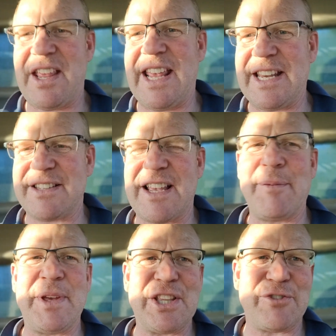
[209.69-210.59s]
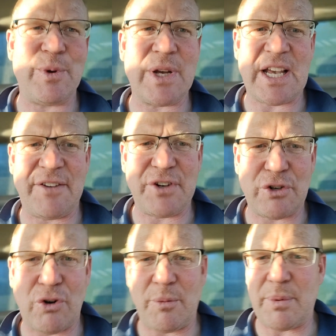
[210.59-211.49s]
it coming through a cover
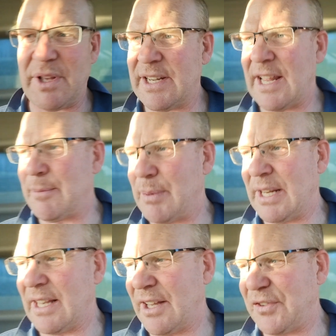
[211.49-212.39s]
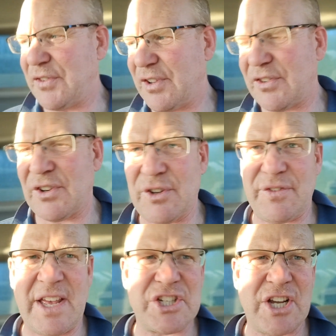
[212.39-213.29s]
crop, enabling us to sort of
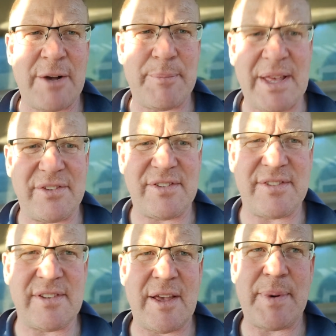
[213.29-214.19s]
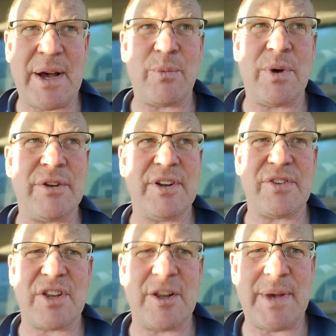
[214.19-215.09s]
hedge our bets about whether
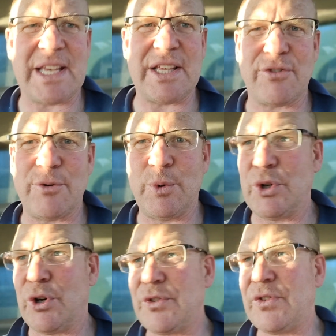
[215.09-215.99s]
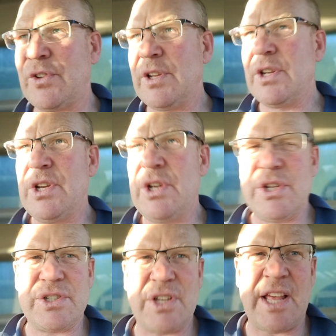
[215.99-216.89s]
it's going to make it through or not.
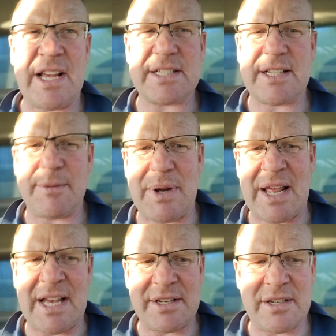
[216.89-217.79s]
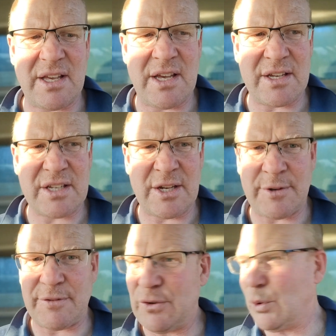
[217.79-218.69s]
So that's the plan
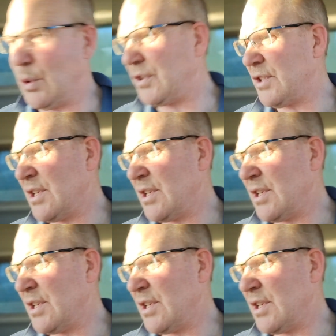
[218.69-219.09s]
going forward.